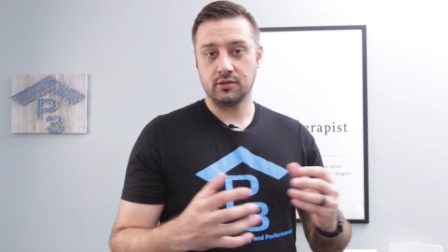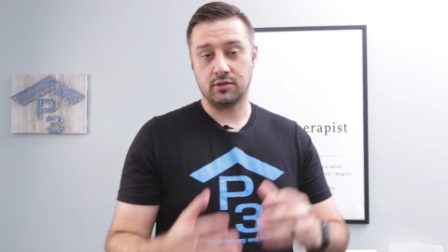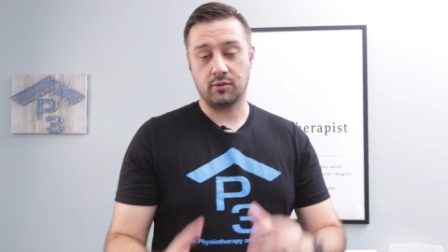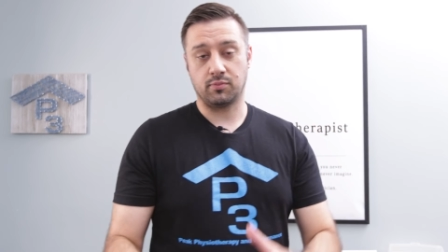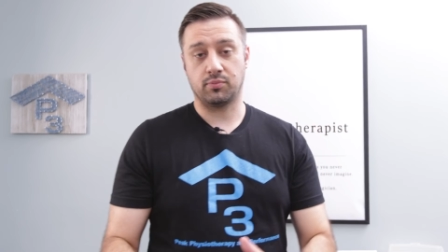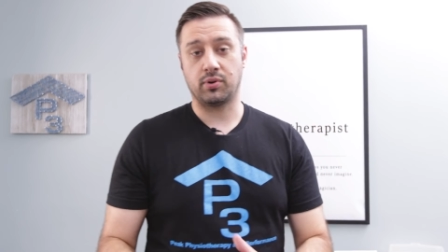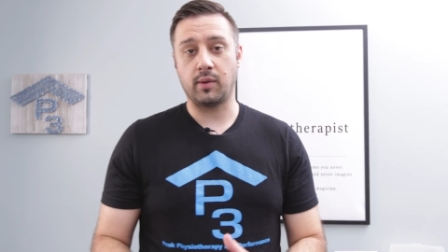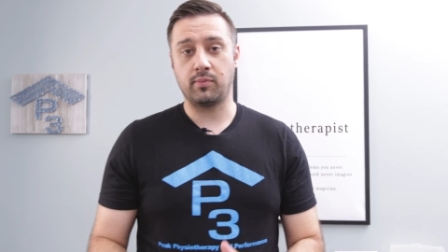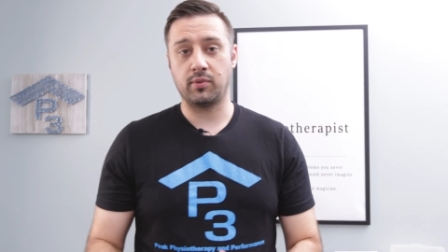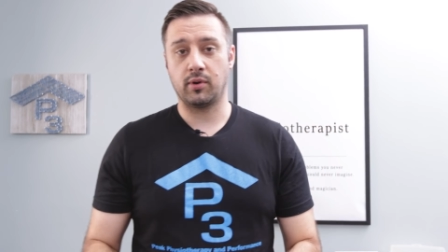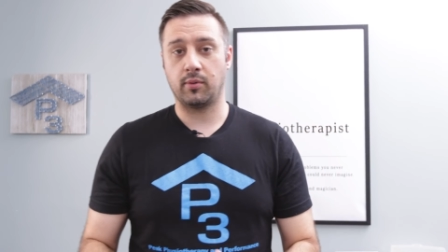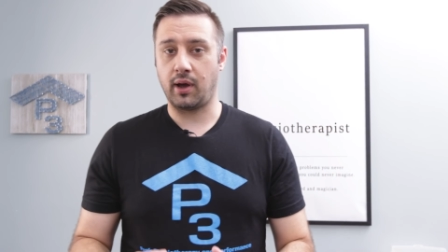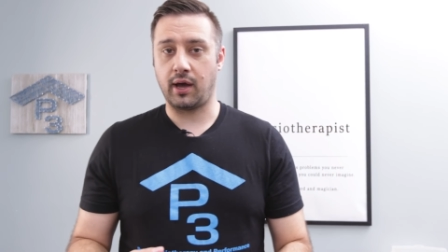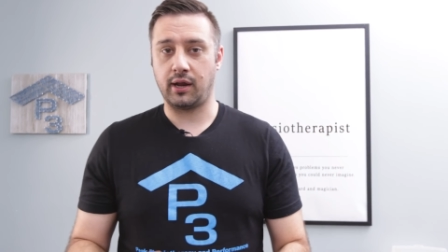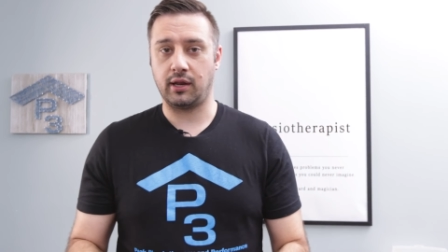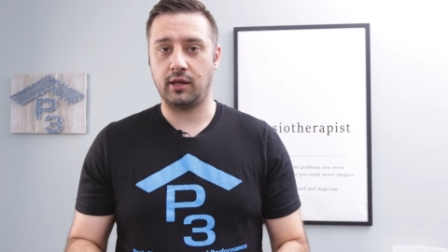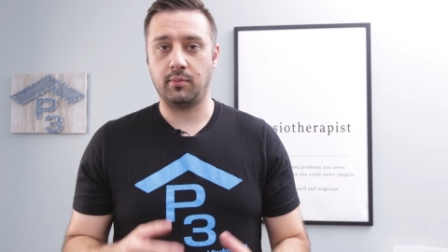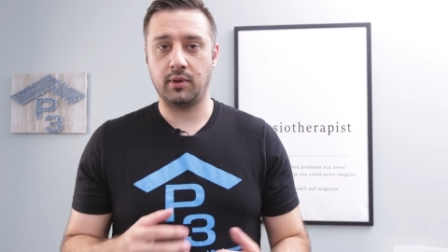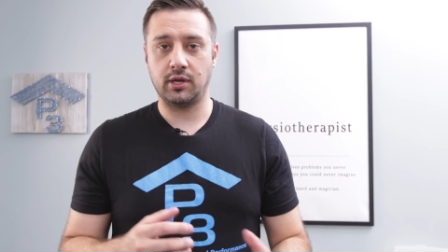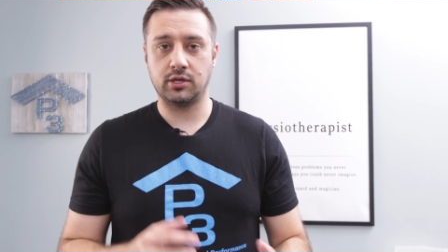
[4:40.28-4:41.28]
to prep your
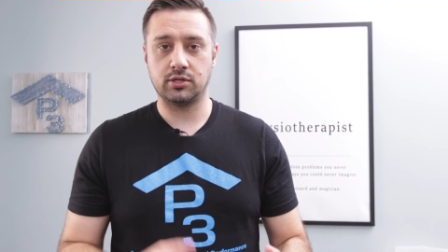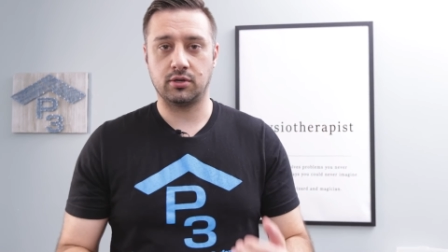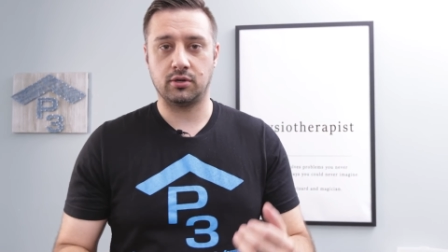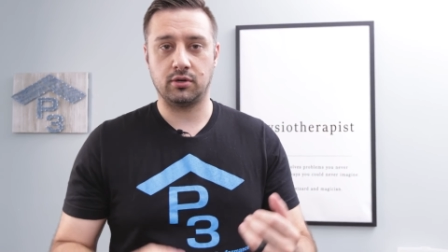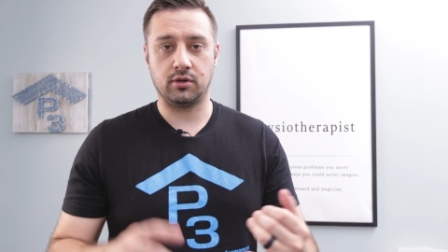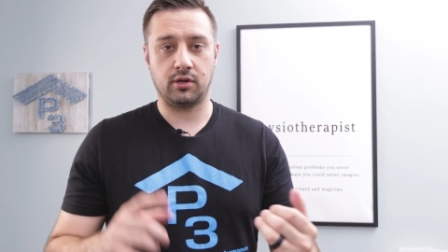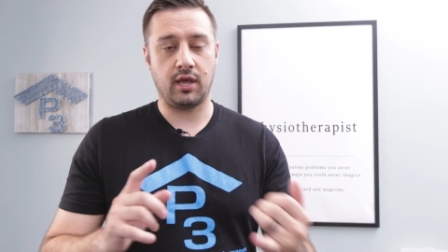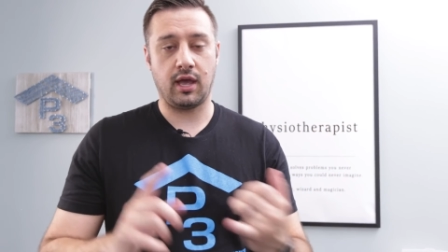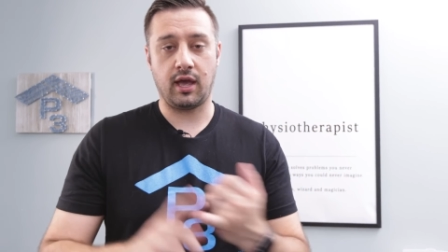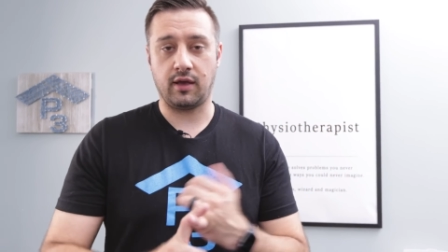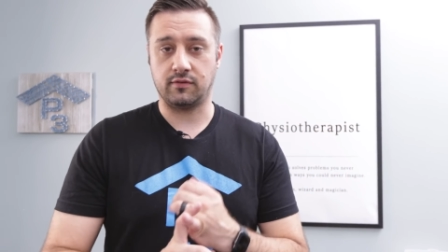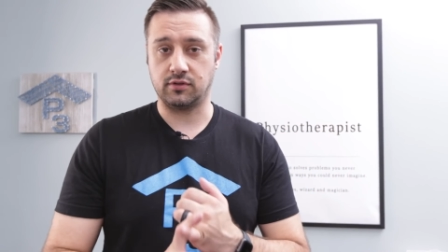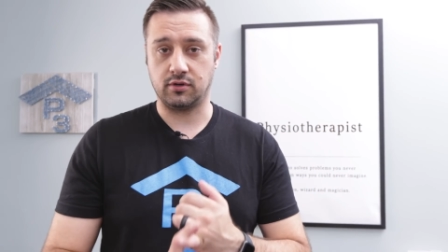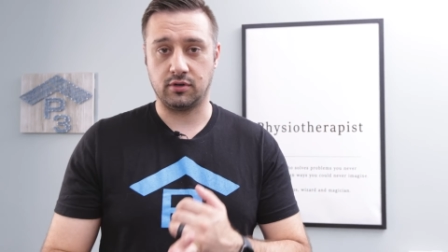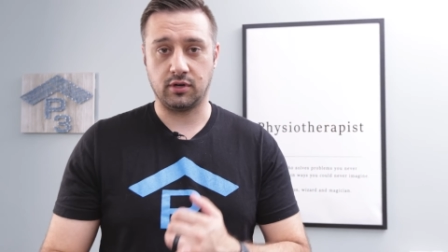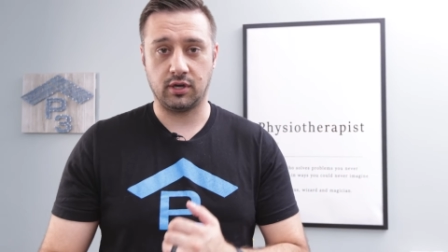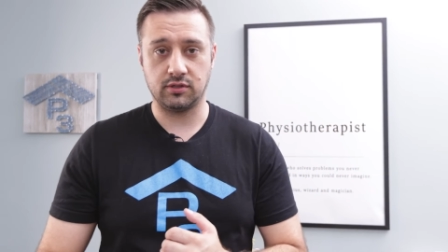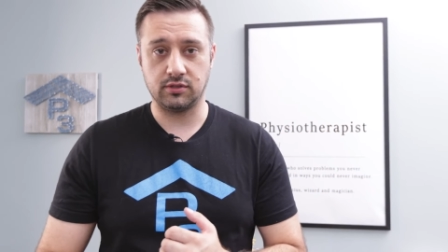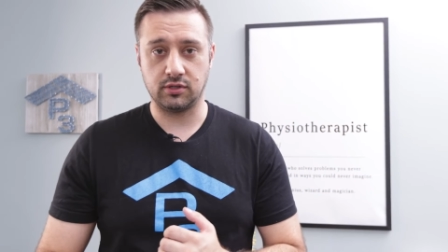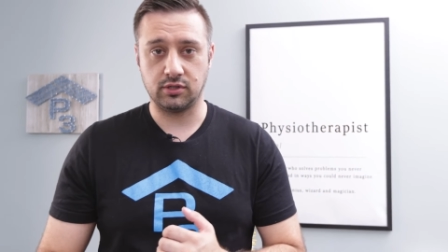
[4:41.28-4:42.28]
body and make sure your calves are
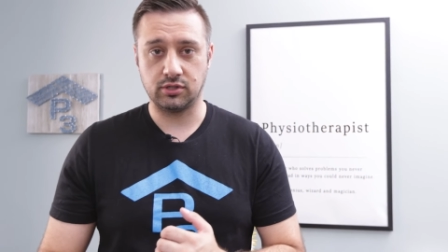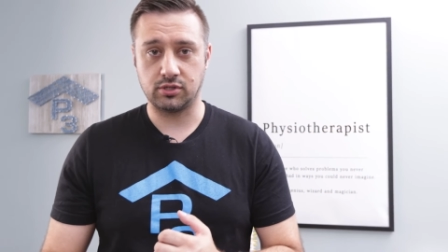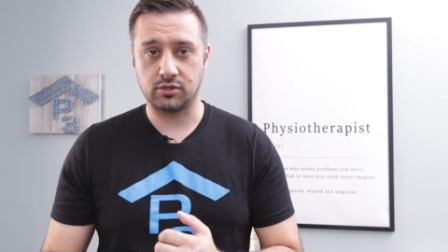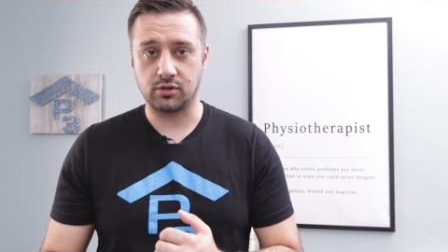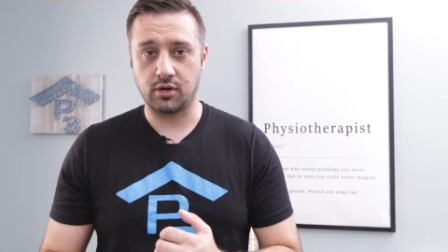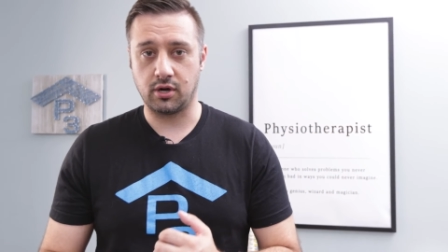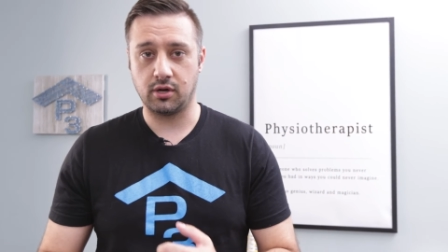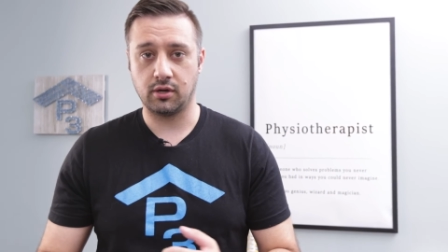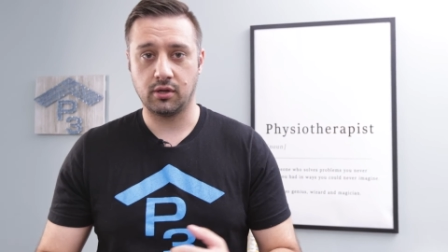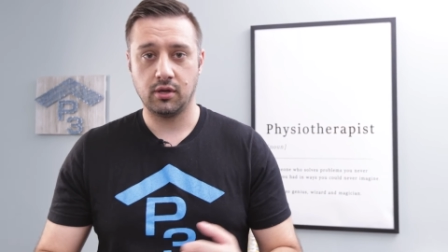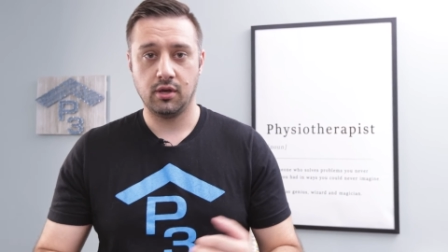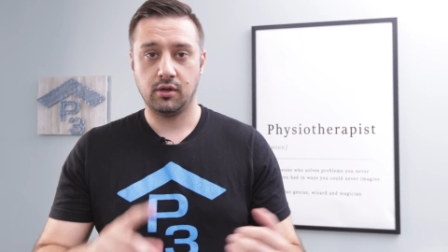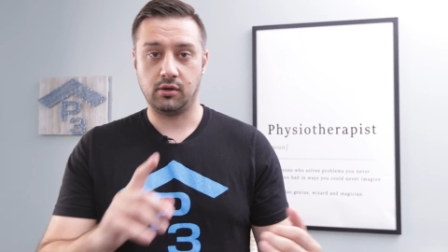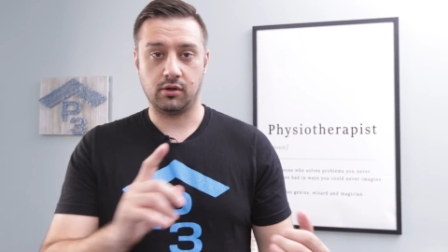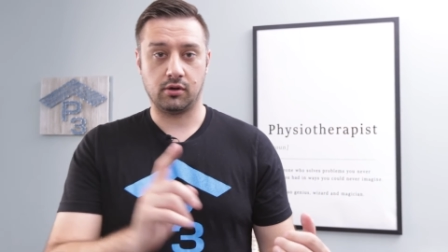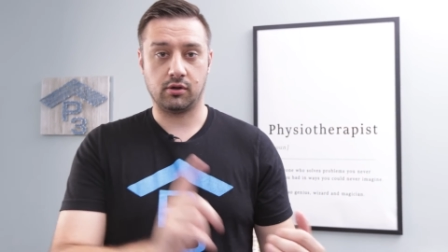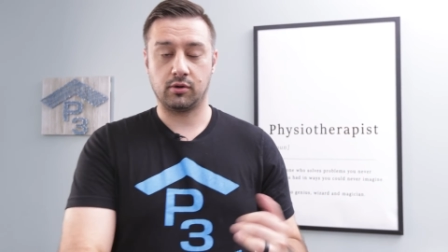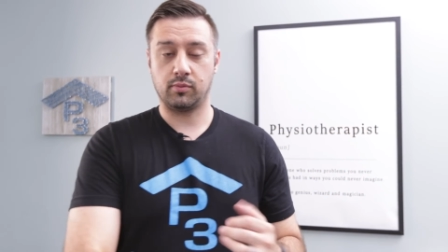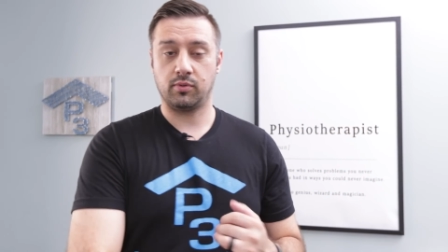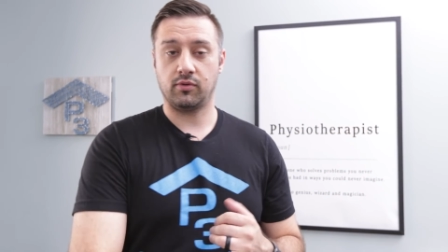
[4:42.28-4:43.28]
nice and strong,
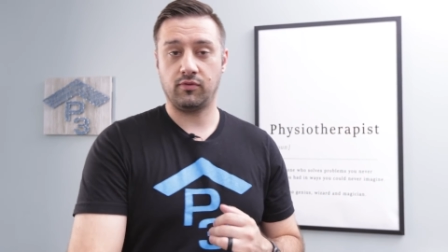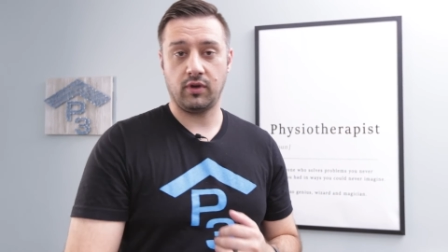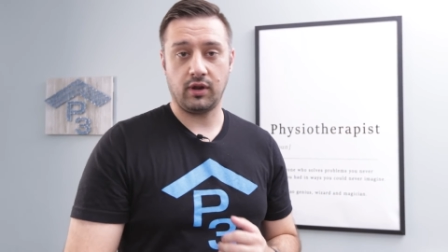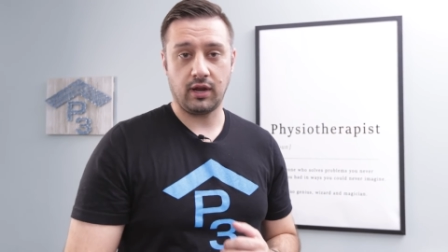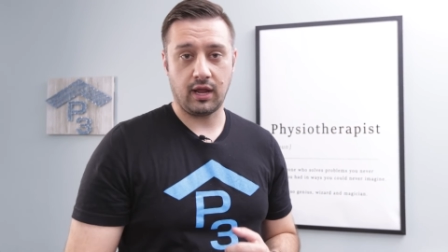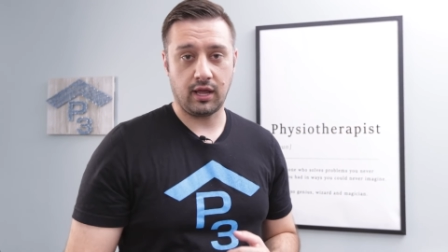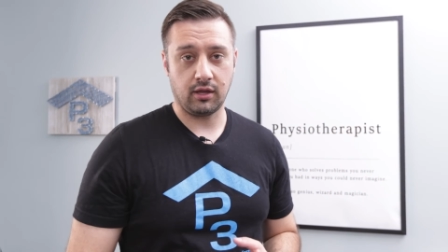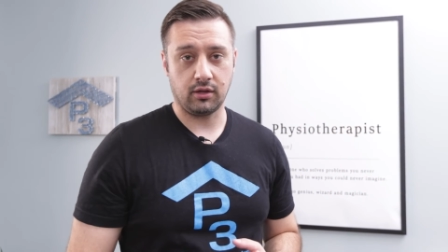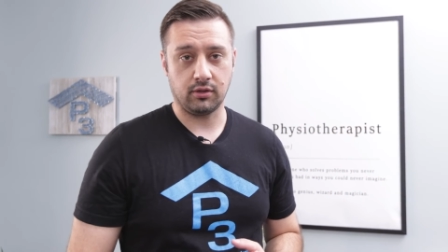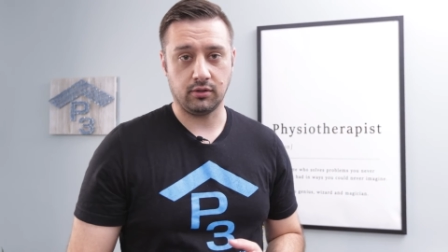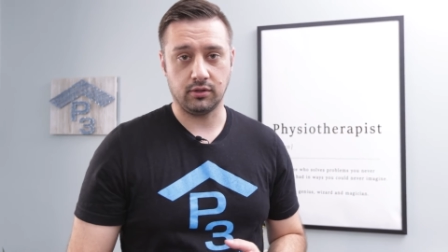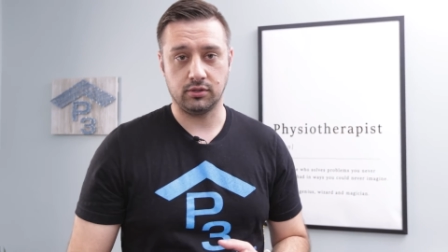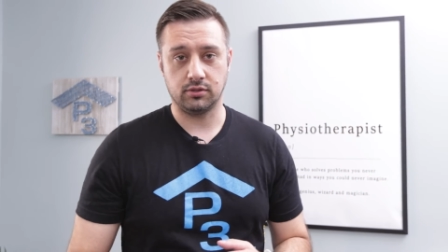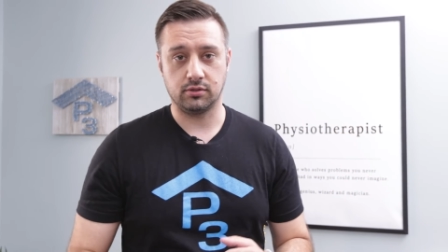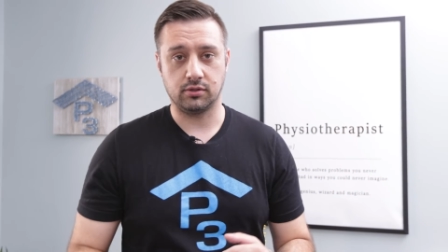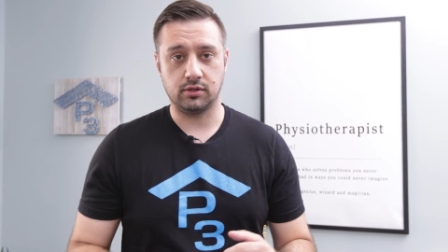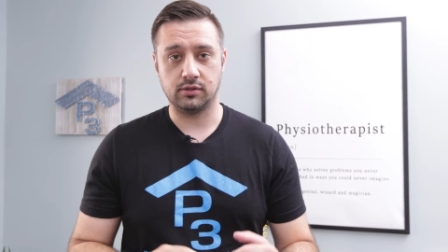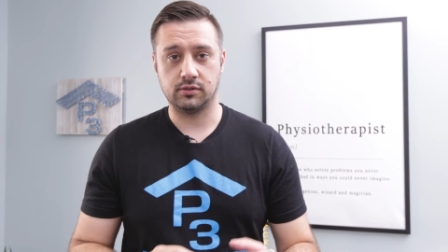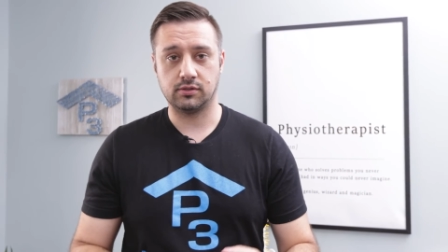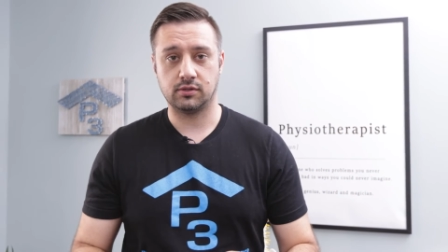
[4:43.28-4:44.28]
you're going to prevent ankle
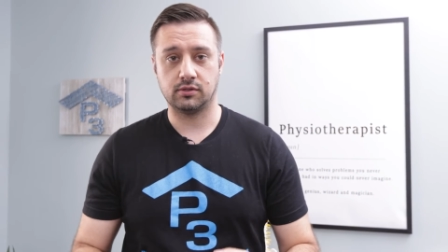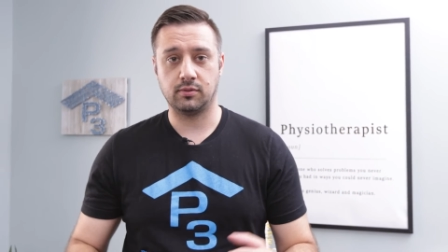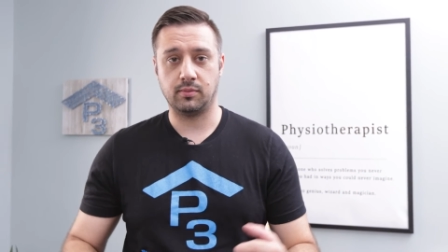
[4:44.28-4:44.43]
injuries.